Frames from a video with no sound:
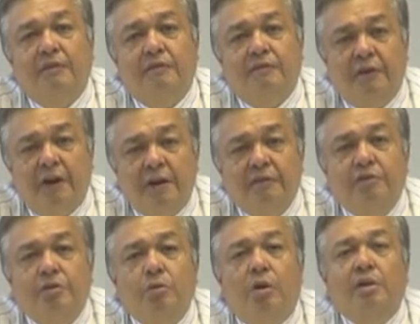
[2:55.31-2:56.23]
Very
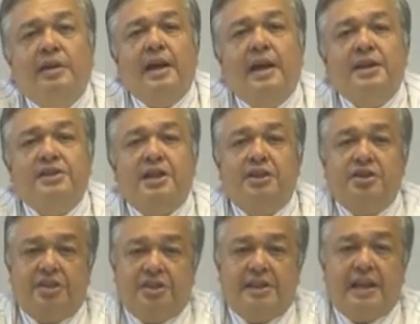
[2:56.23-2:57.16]
few
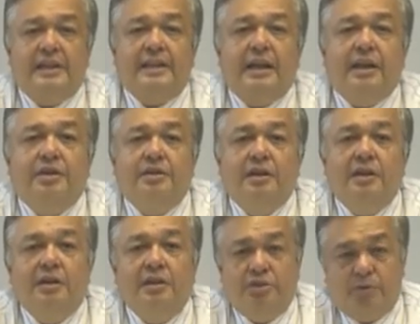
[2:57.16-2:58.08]
organizations set out
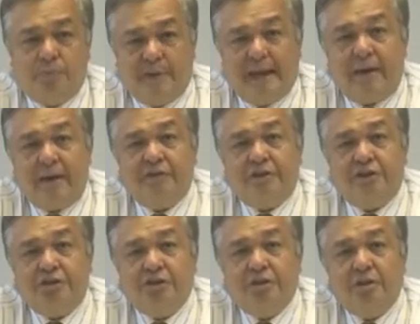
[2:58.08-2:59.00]
to be average.